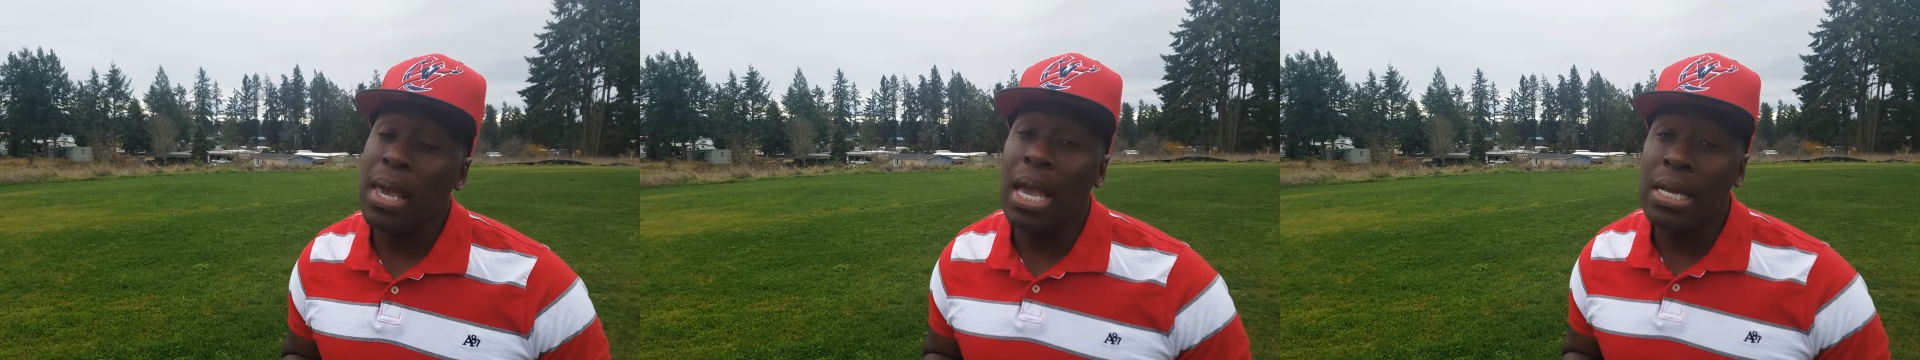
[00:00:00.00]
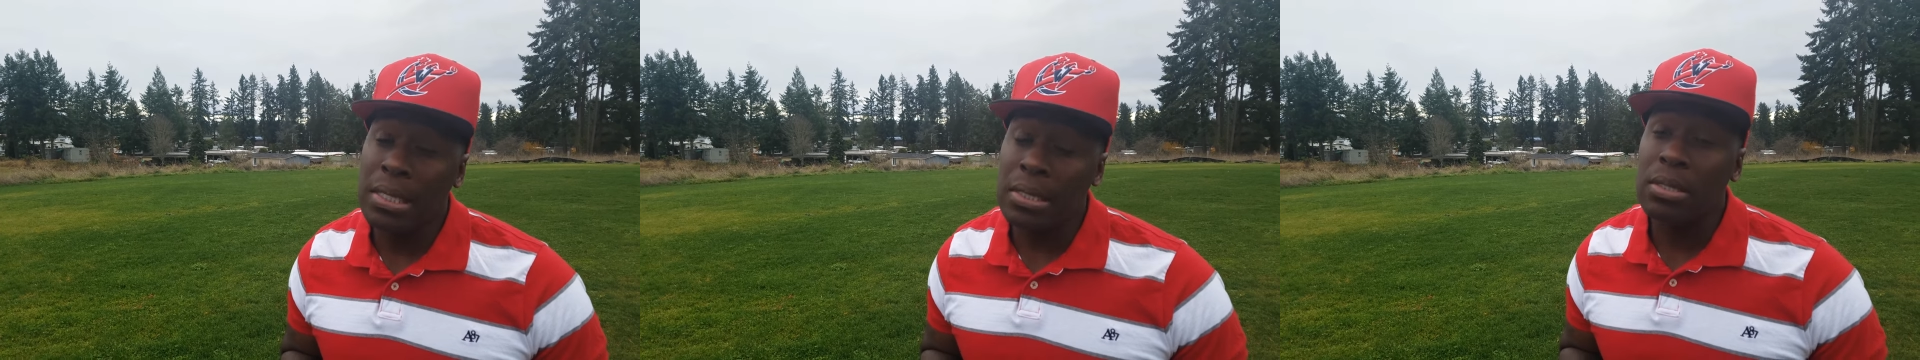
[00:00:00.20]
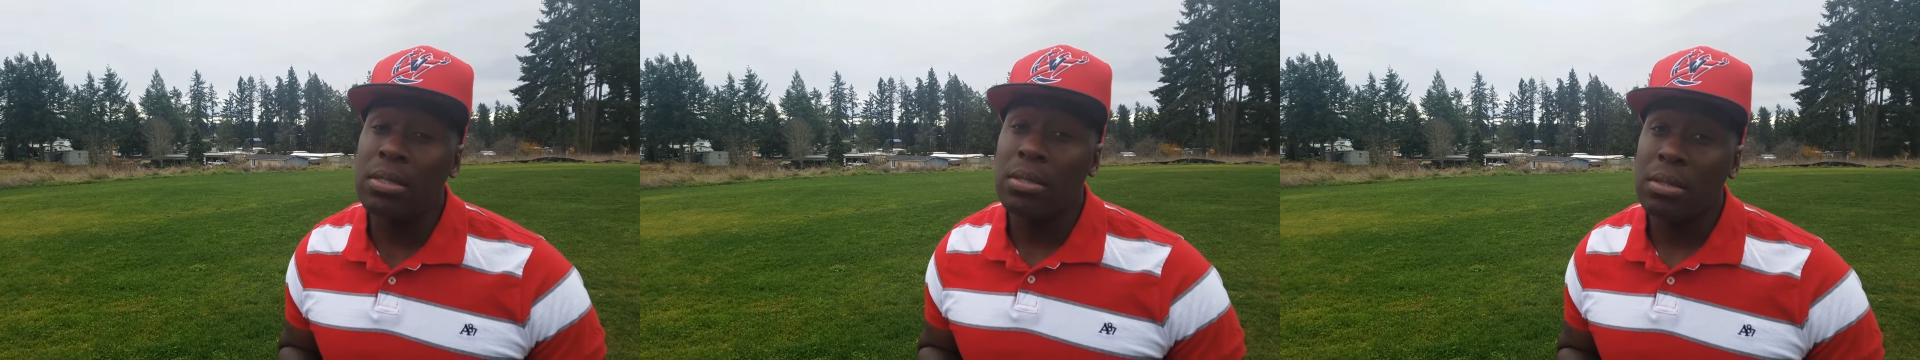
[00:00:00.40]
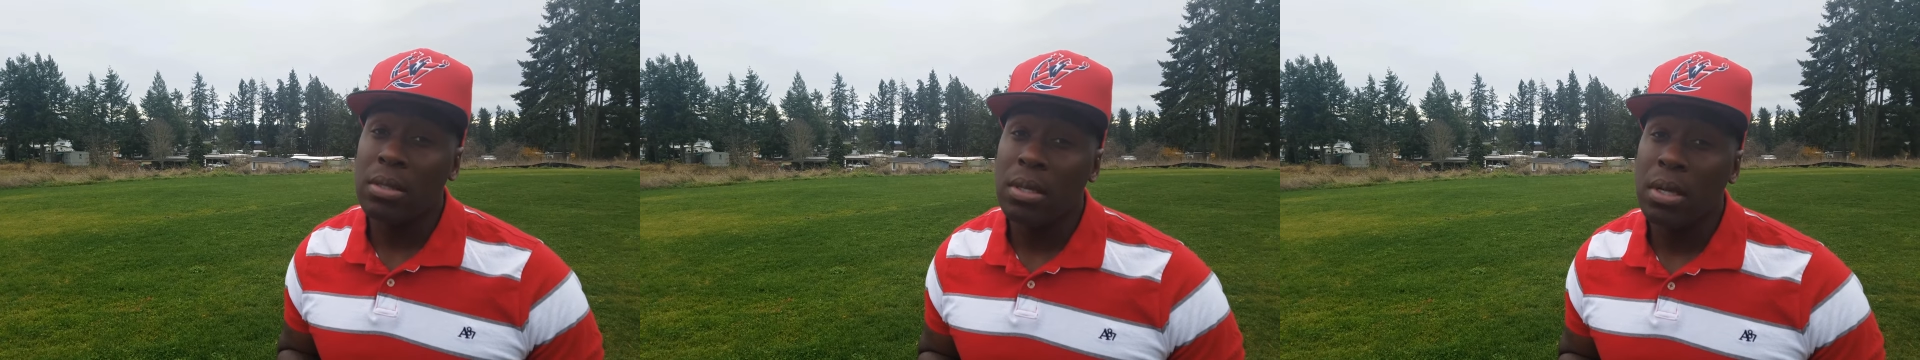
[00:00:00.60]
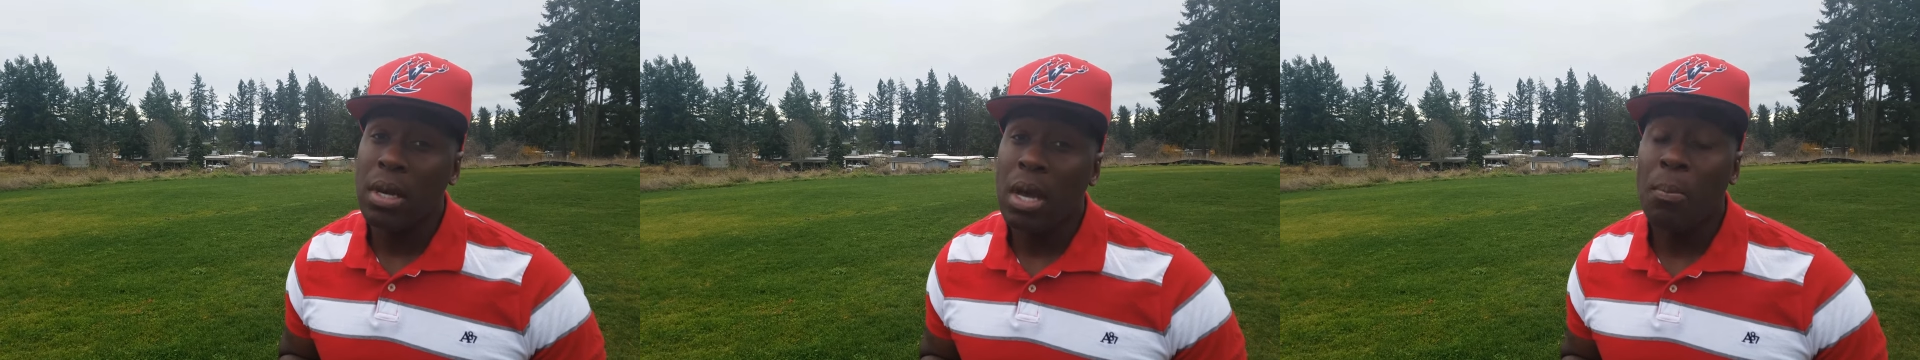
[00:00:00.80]
cases,
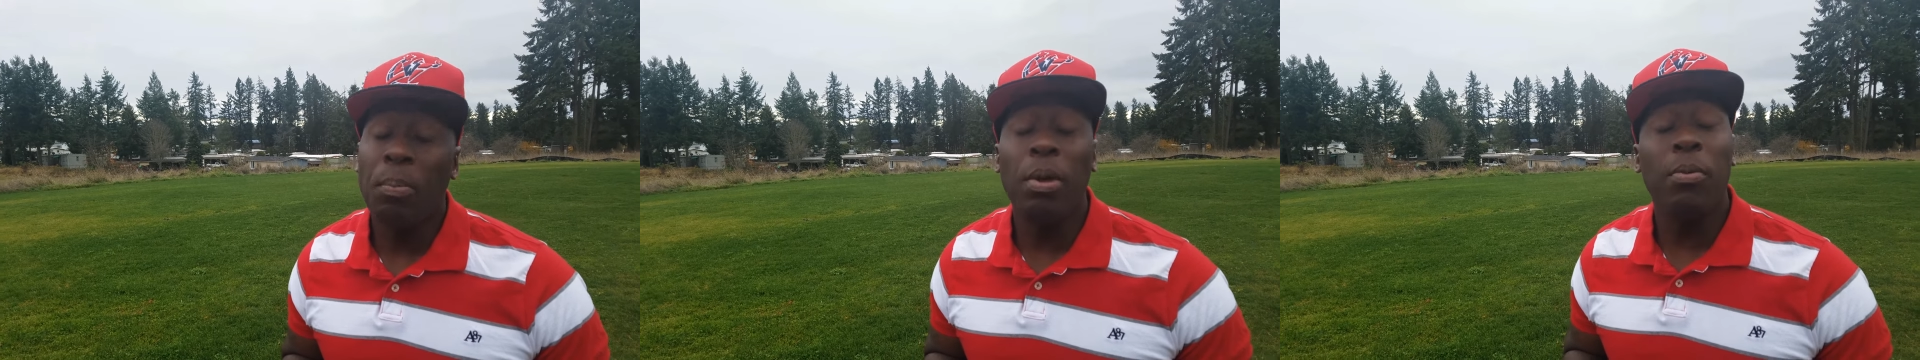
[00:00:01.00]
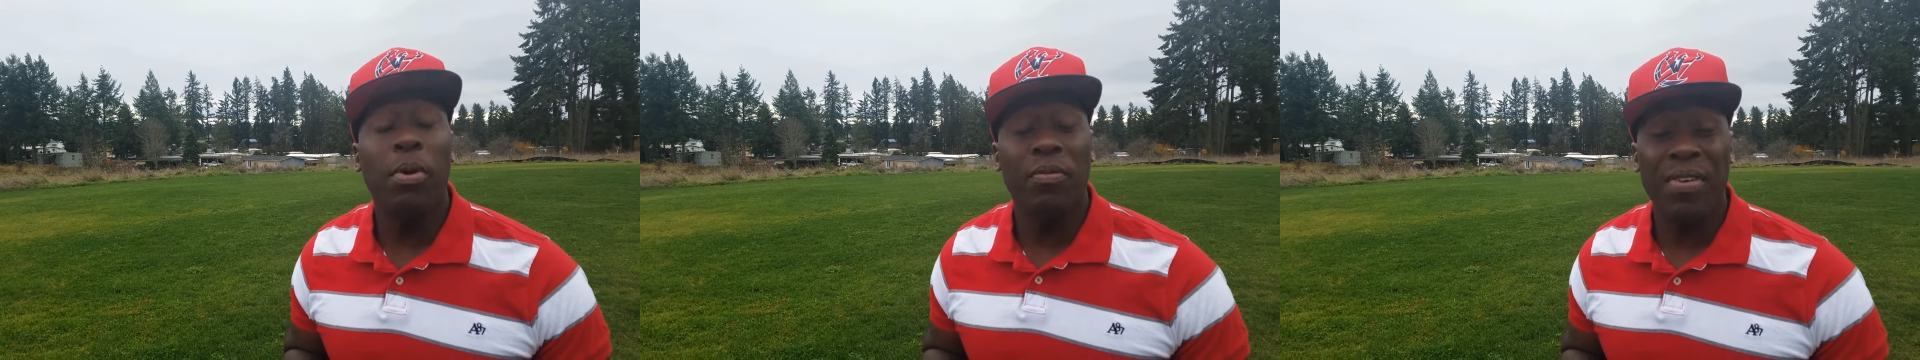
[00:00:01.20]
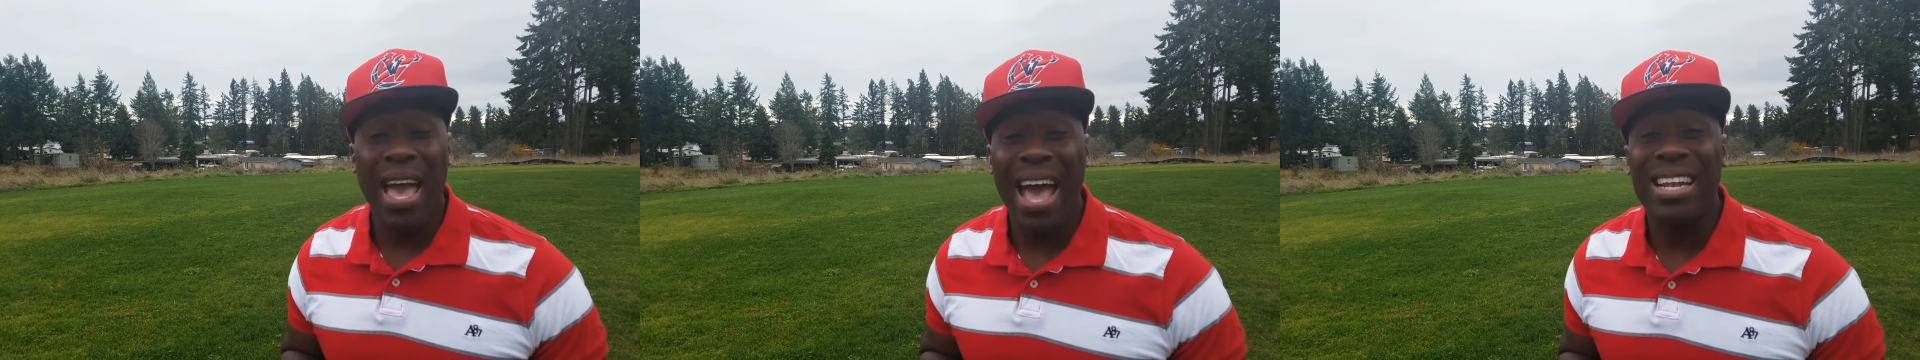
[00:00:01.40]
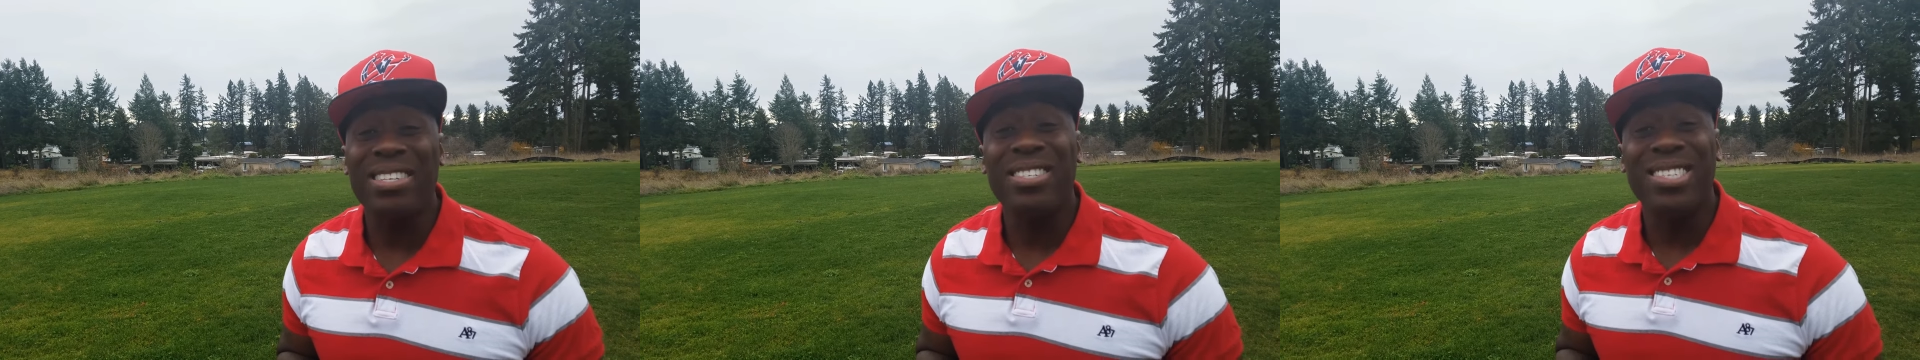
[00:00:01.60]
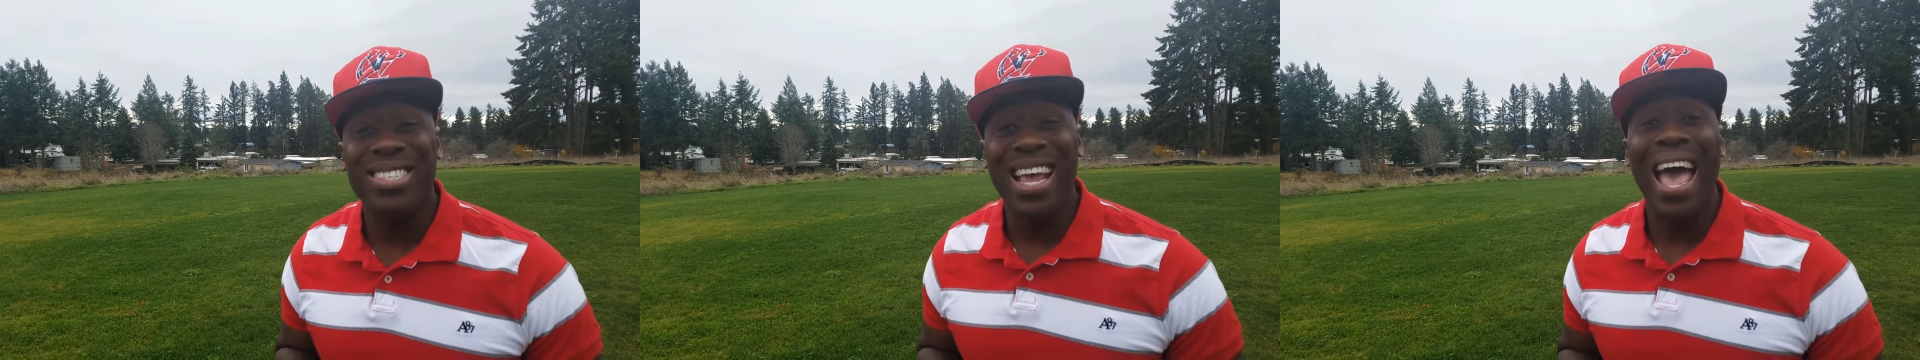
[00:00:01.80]
people have
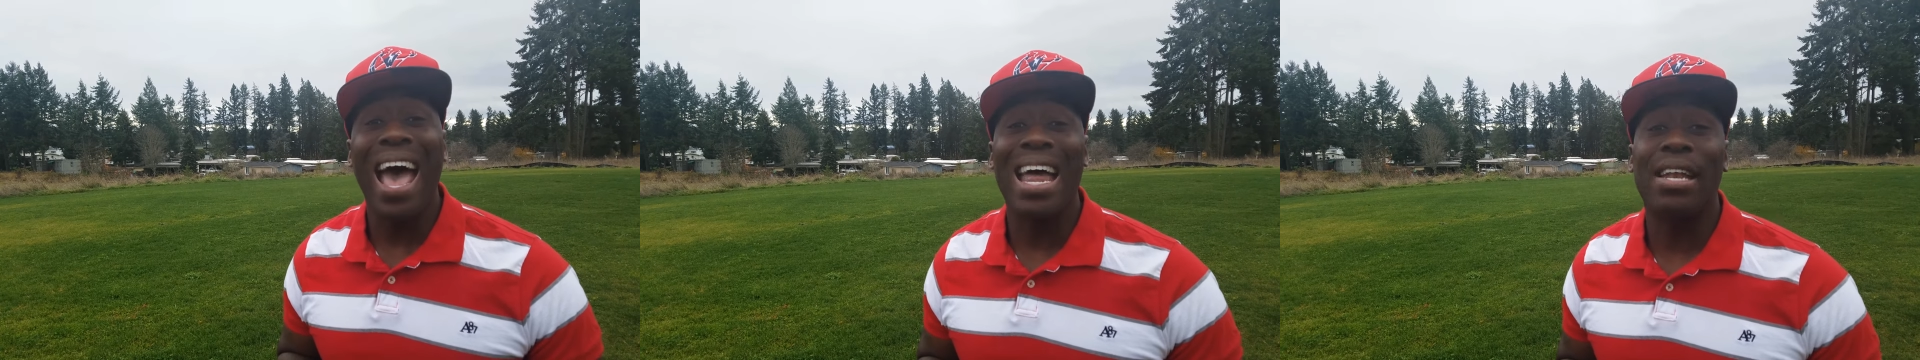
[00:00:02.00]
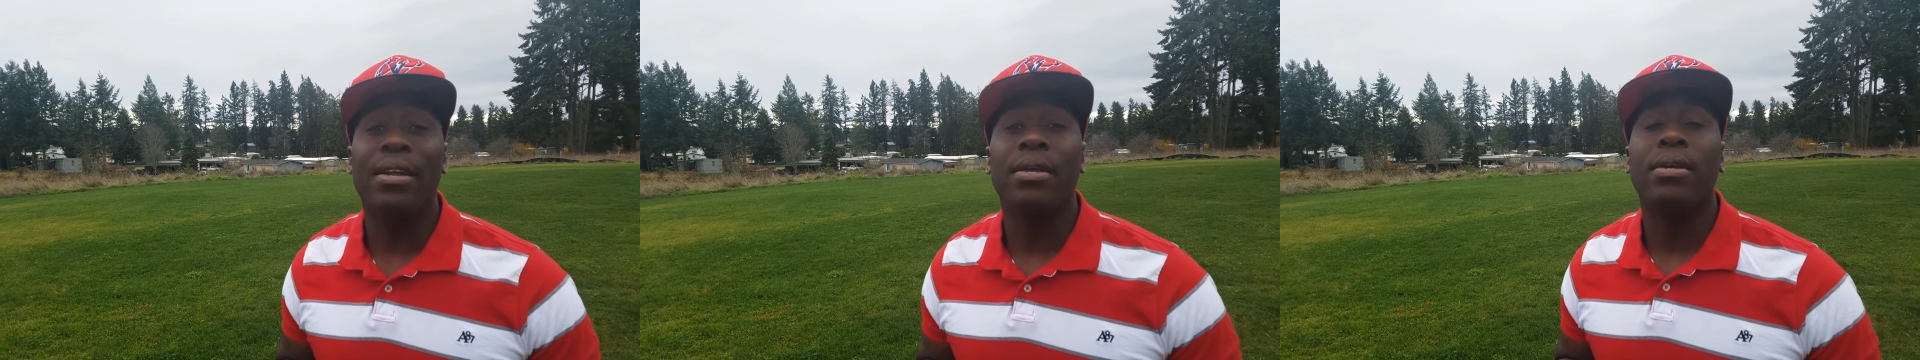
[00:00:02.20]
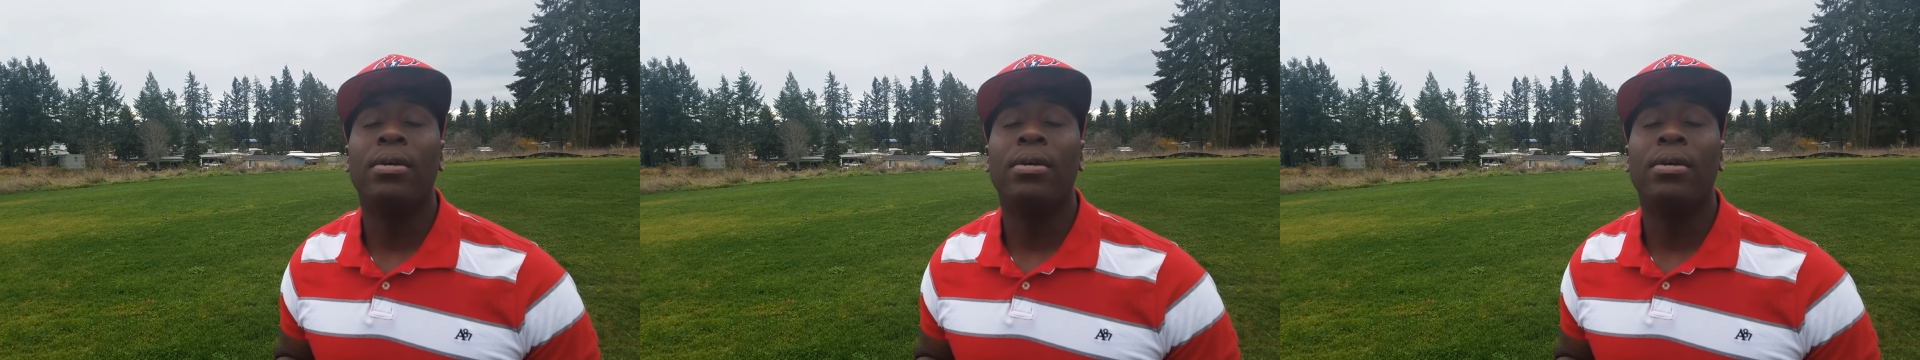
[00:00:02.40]
gotten shot.